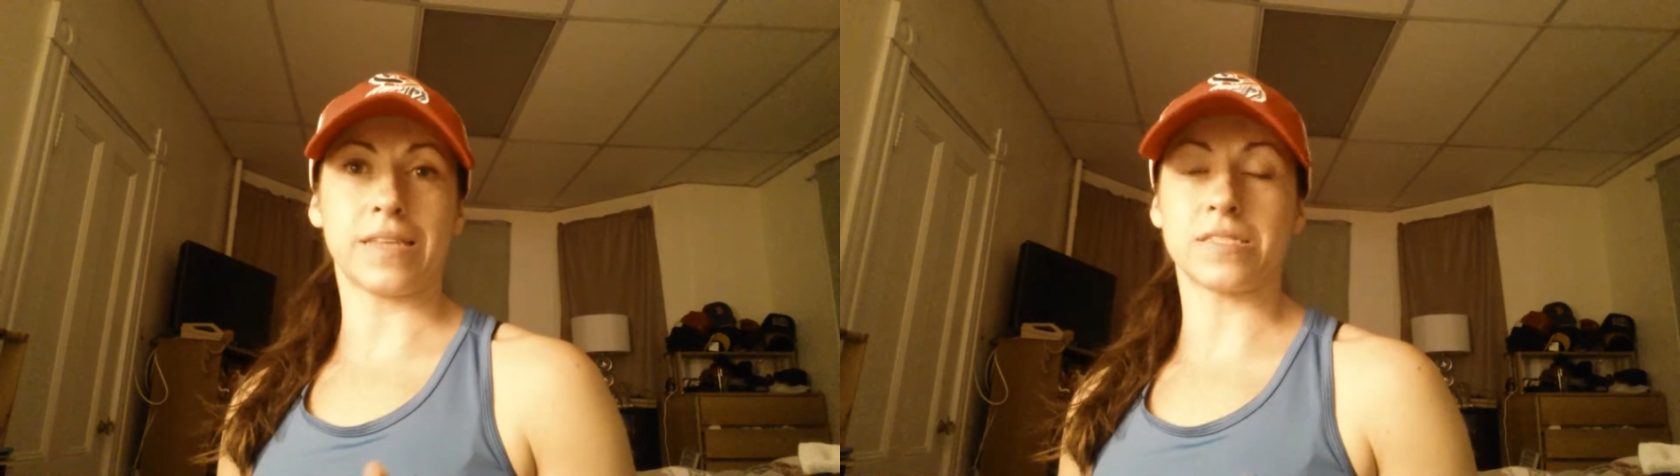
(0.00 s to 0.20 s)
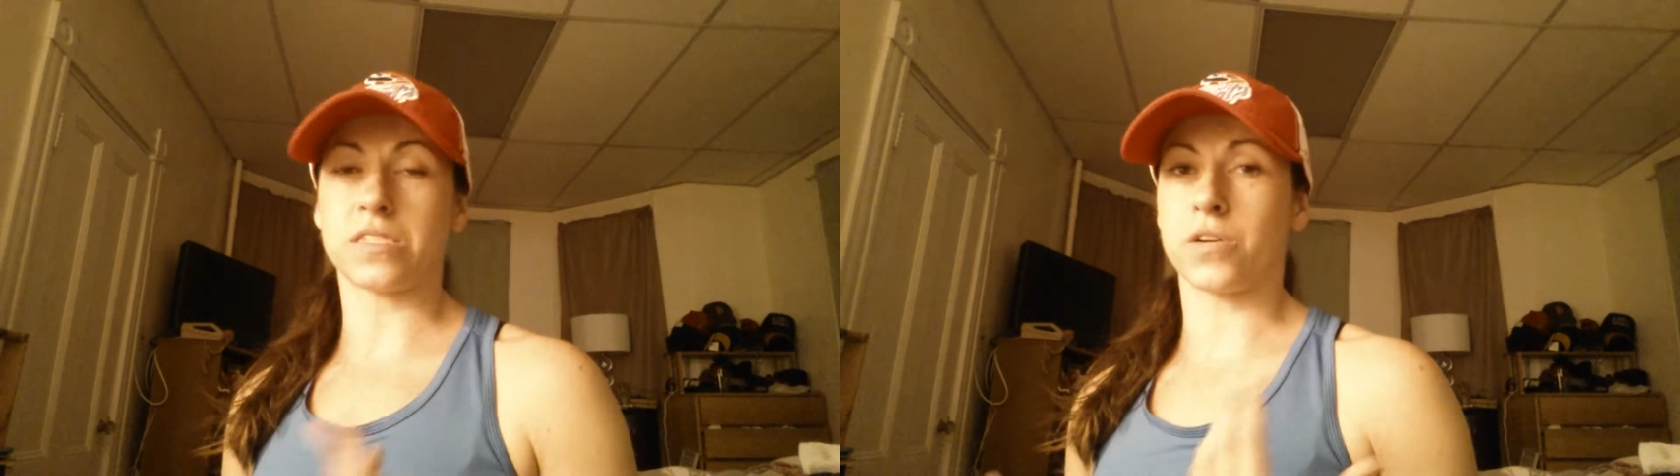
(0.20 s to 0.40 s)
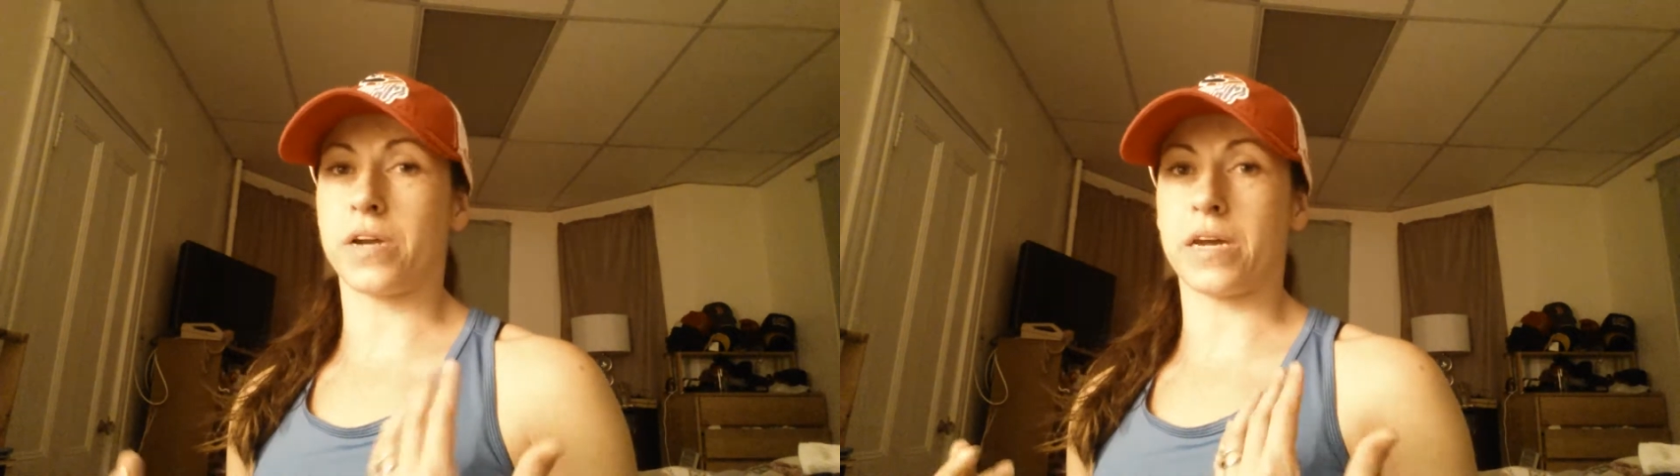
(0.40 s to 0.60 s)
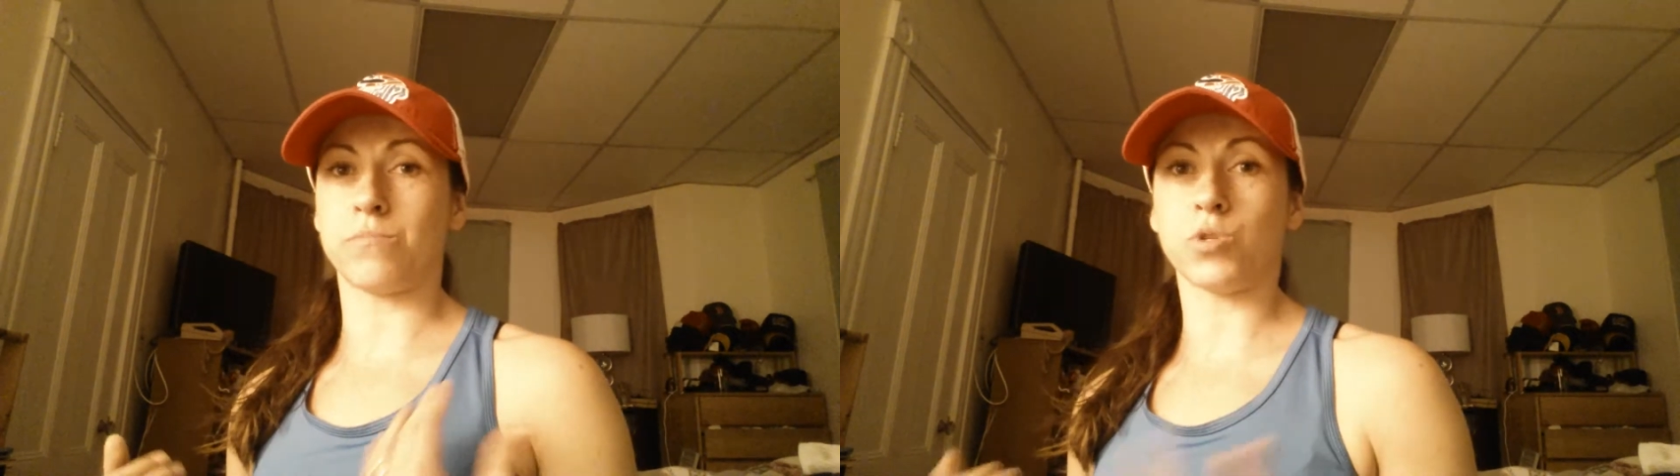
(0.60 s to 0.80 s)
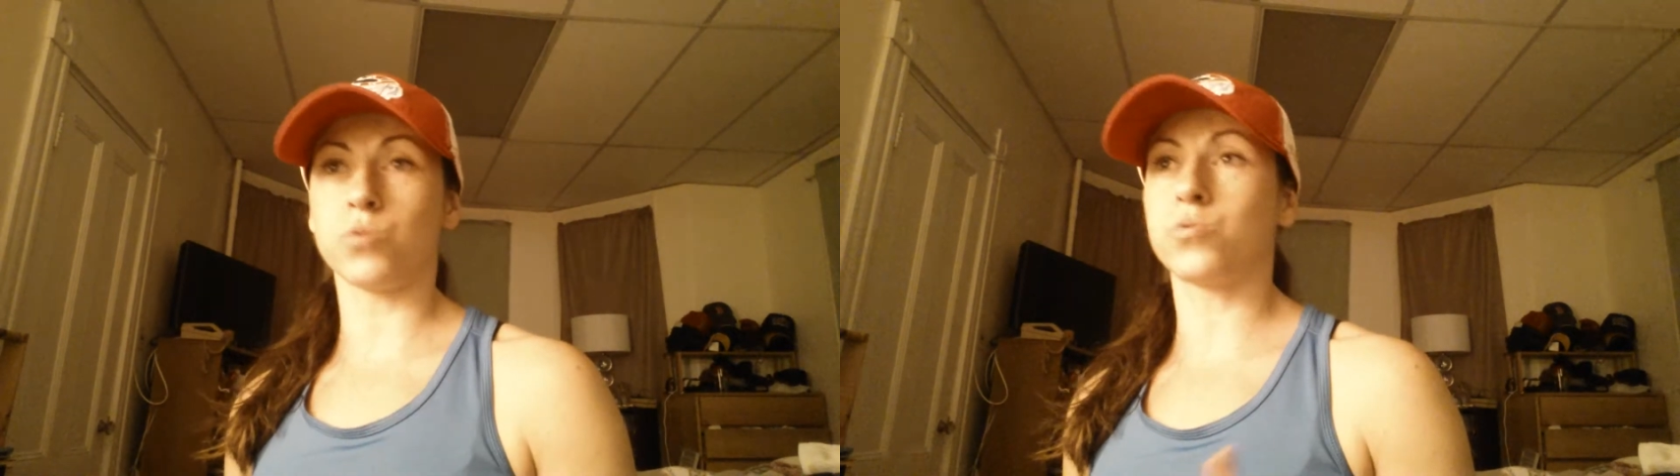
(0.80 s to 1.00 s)

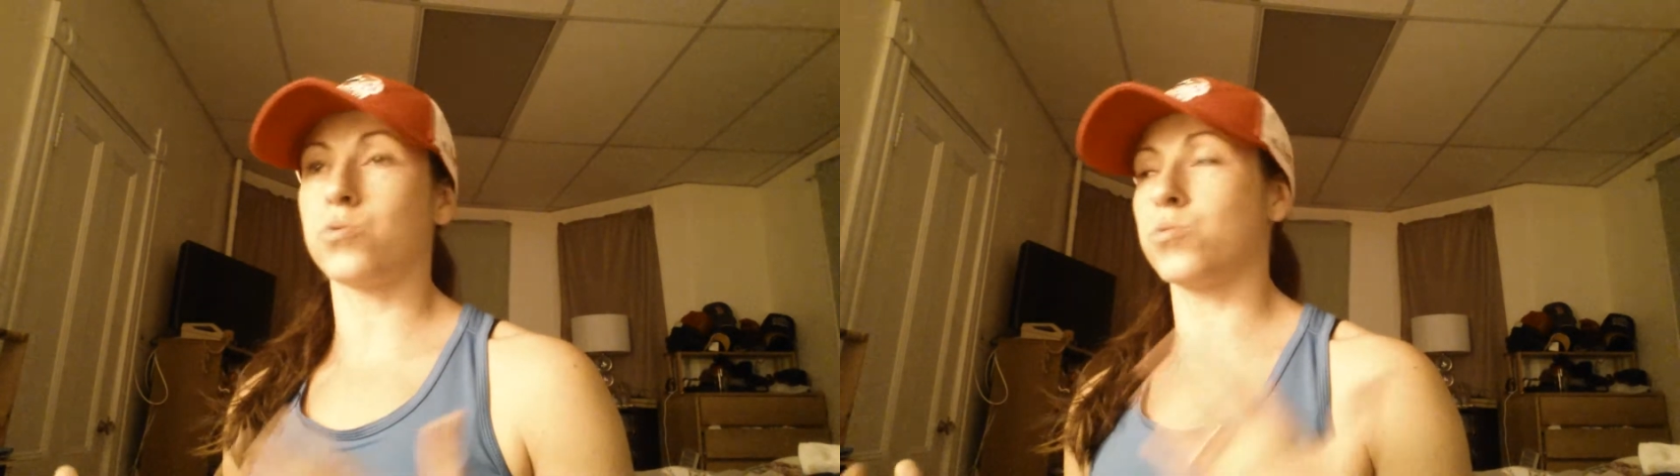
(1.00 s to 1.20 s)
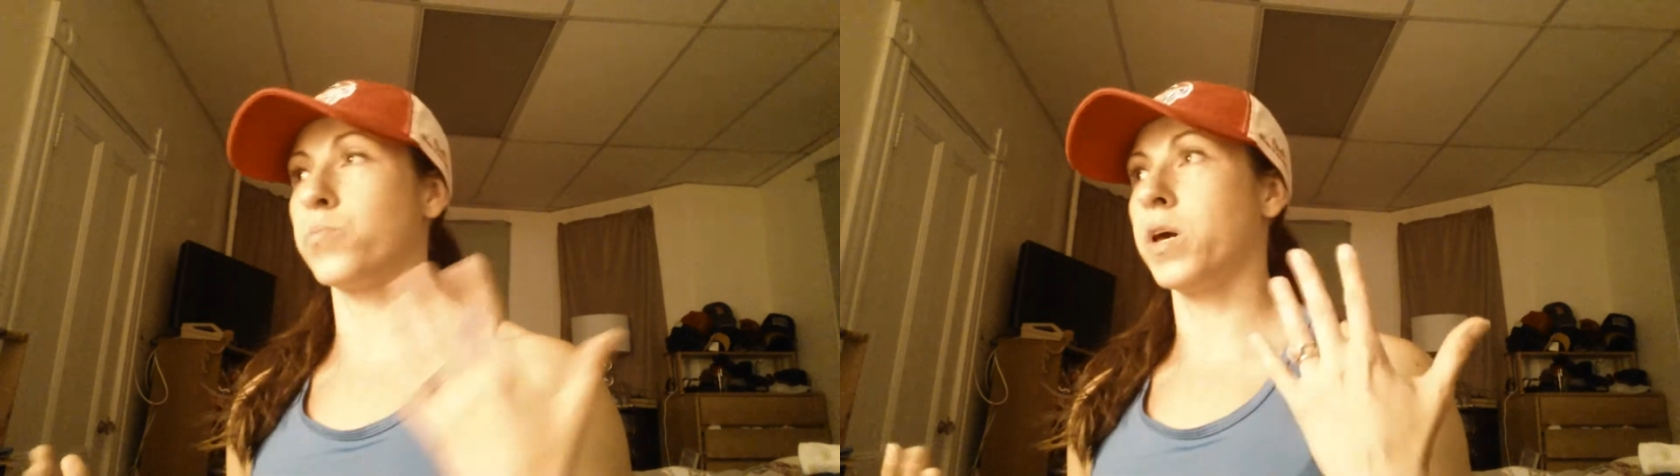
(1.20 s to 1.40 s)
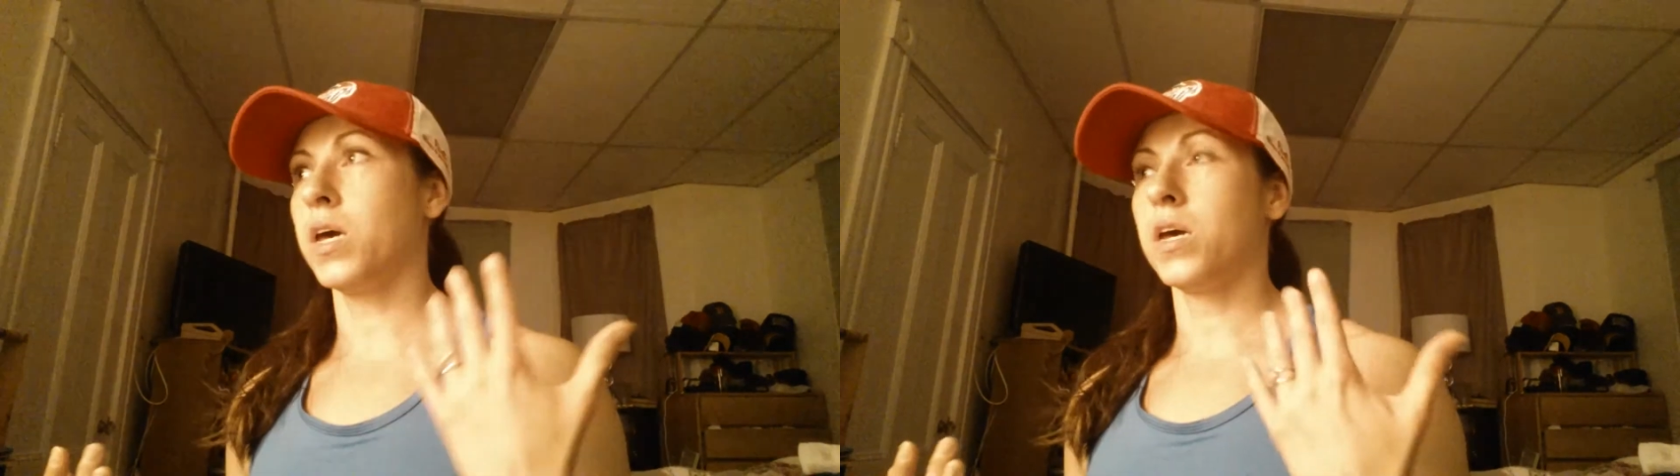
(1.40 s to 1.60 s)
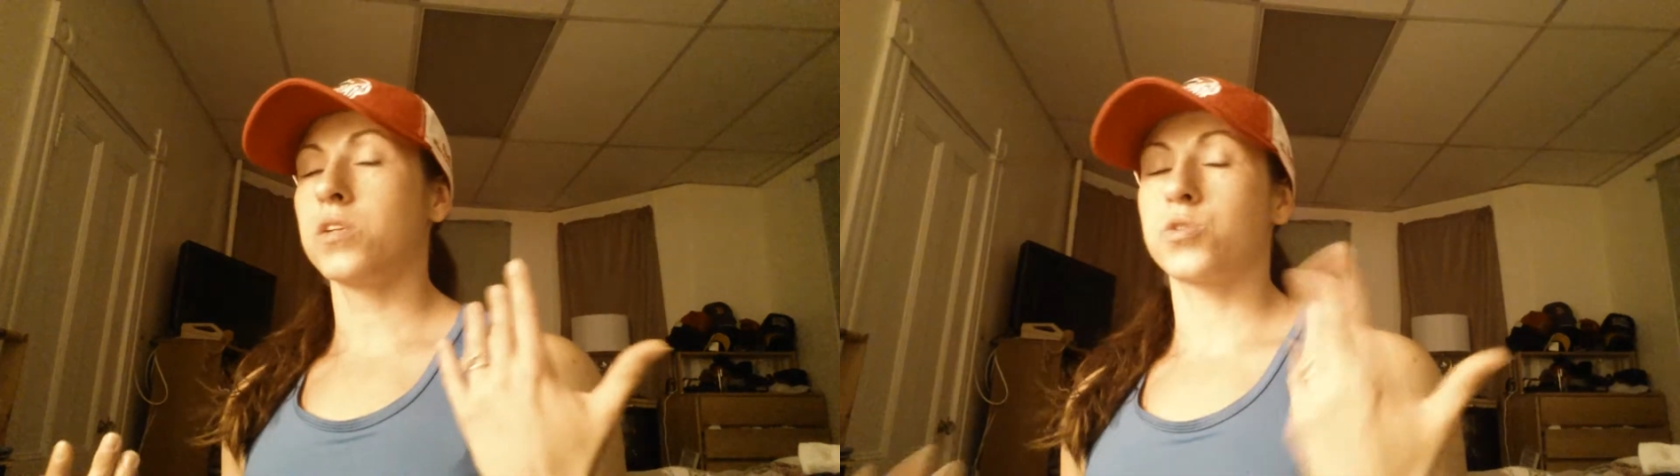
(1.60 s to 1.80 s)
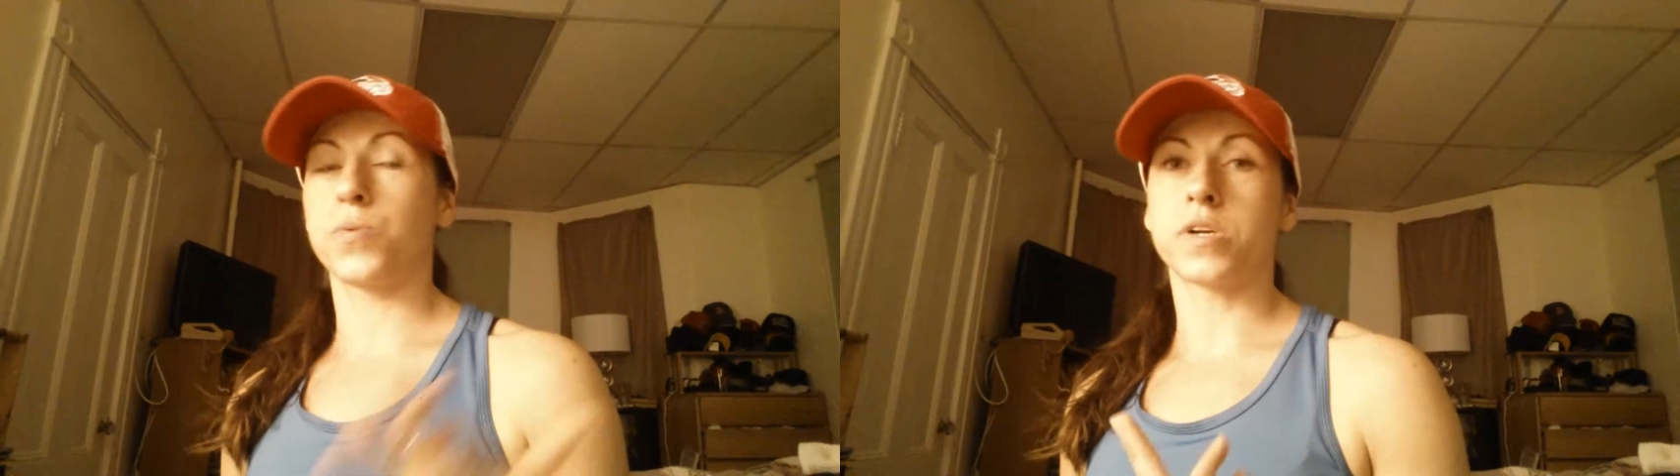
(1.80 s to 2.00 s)
Instagram, YouTube,
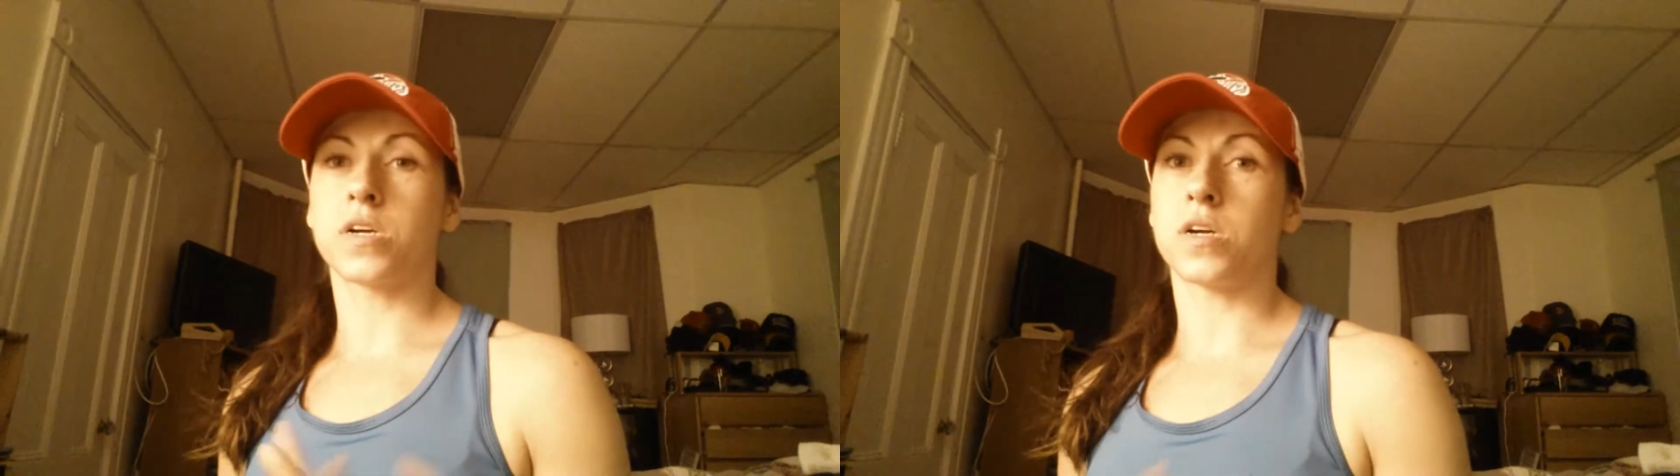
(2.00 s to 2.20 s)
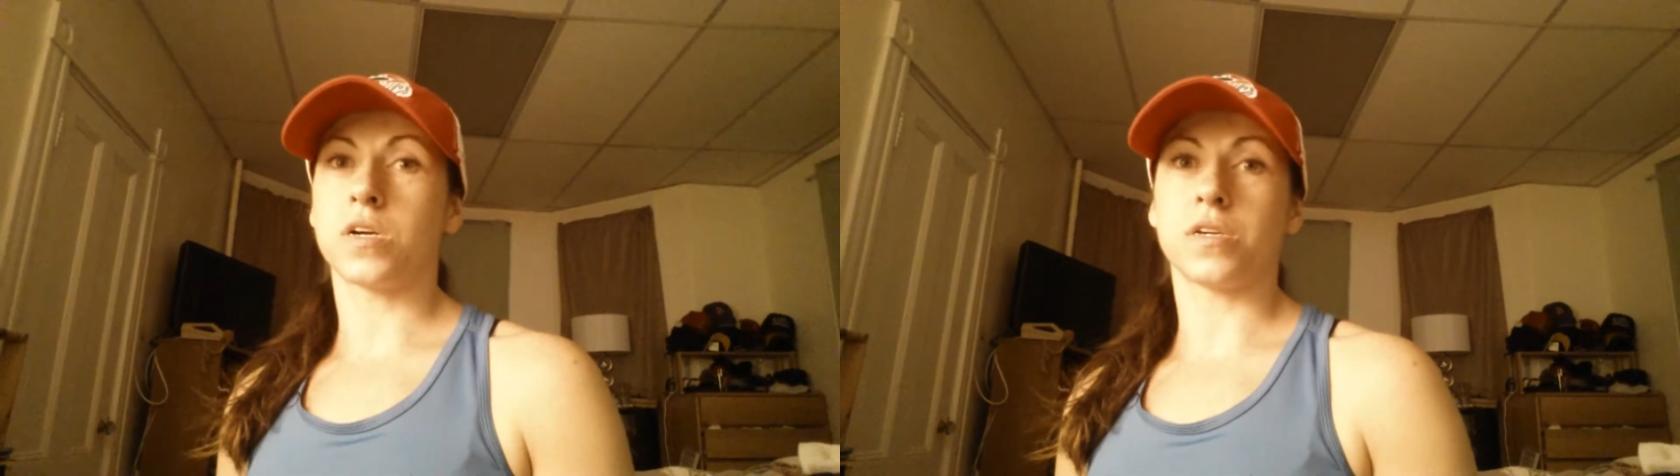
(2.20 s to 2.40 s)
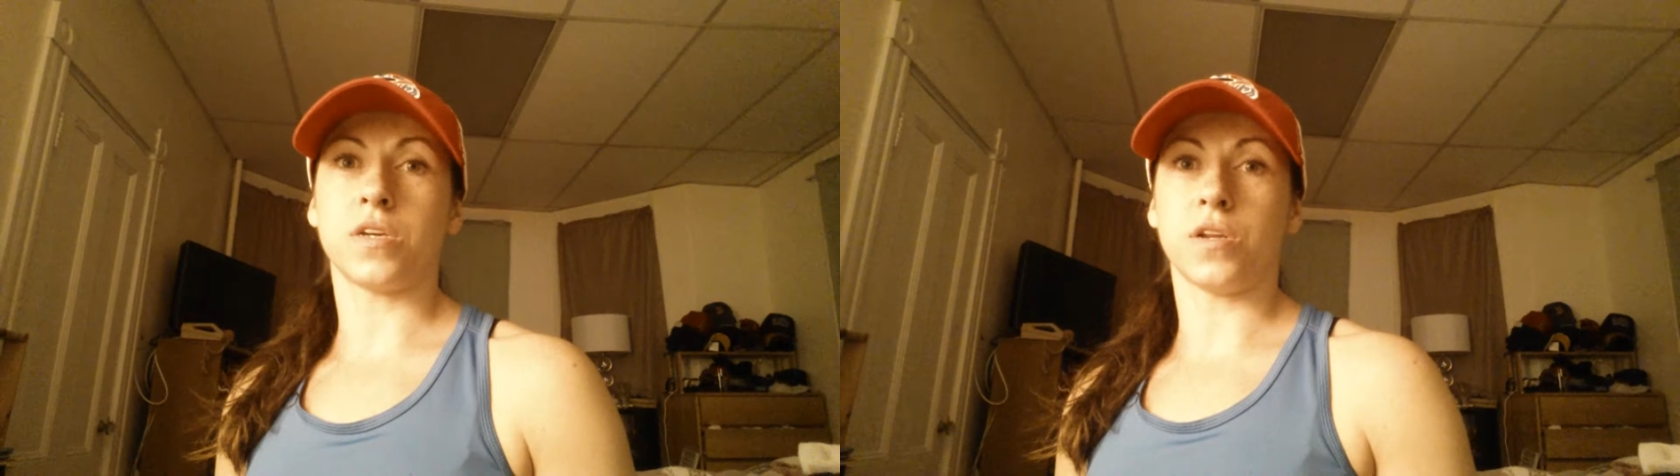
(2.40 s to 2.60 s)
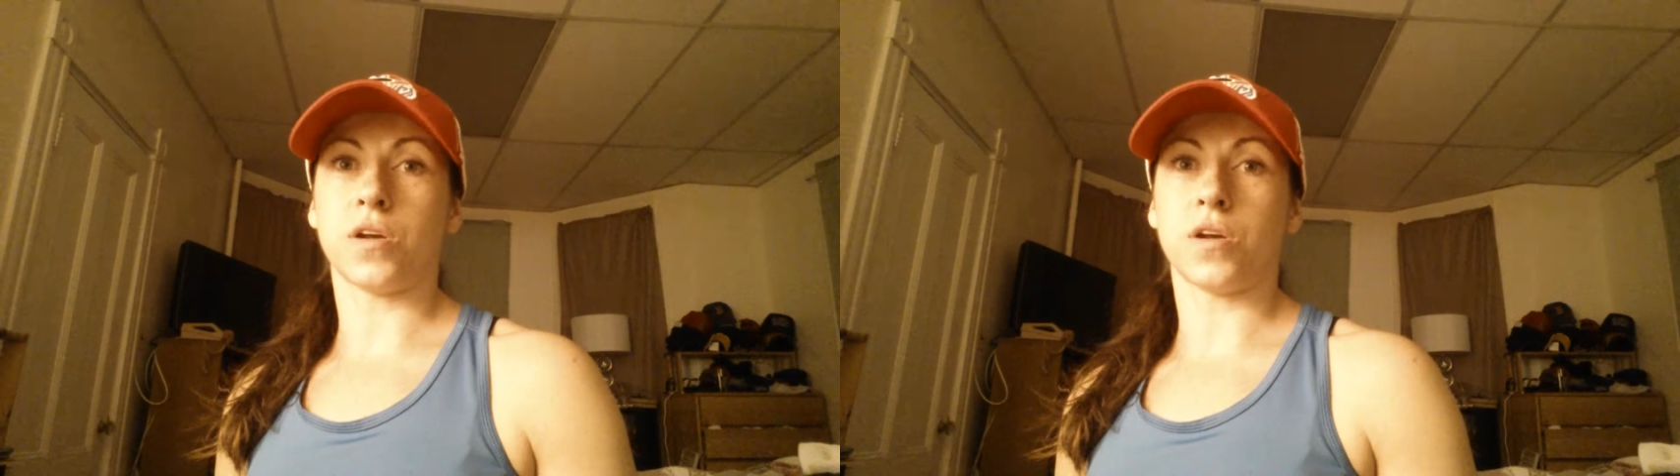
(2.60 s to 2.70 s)
Twitter,